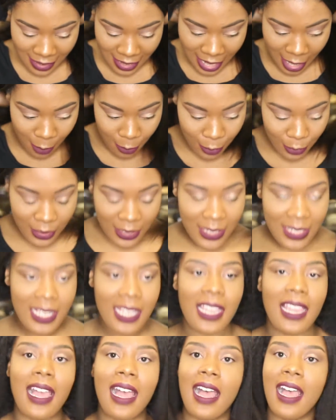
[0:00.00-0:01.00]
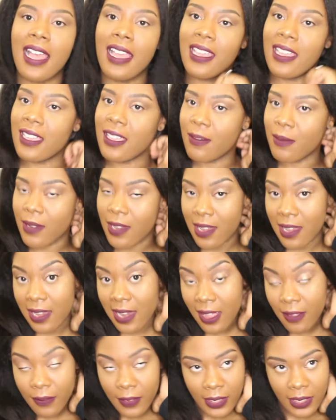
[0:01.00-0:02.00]
I will say I am
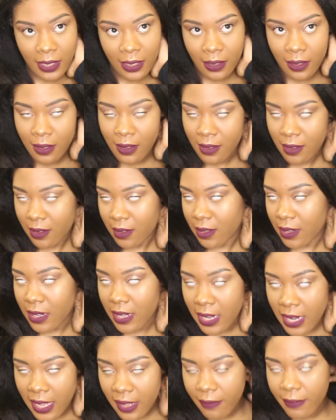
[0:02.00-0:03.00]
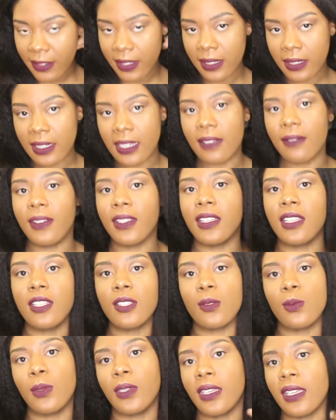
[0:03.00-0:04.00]
loving
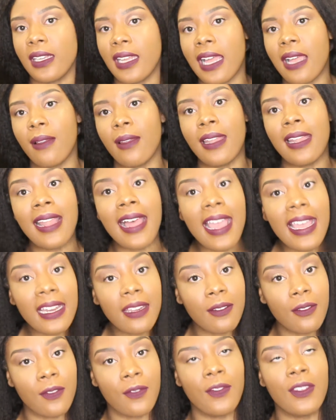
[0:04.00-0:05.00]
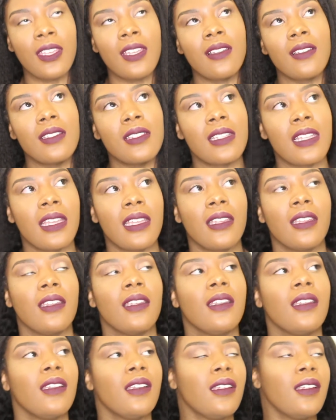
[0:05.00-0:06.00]
this wig and how light it feels. Like
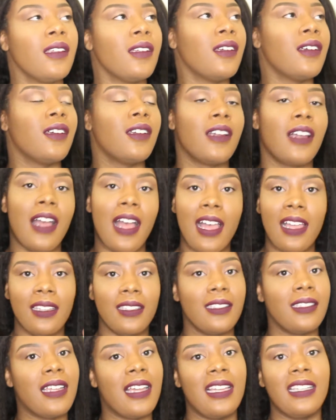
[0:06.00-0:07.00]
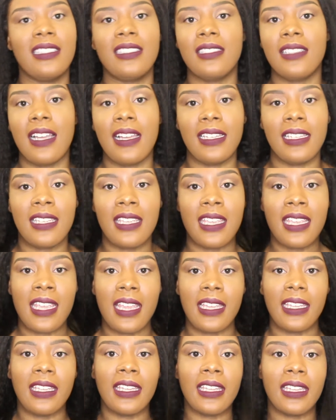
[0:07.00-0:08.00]
I
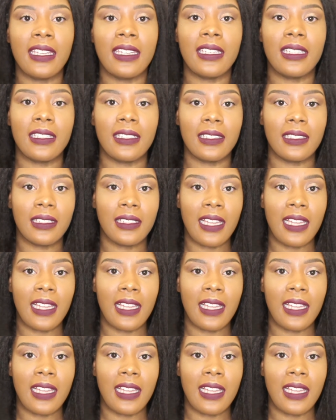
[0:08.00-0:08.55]
can't get it.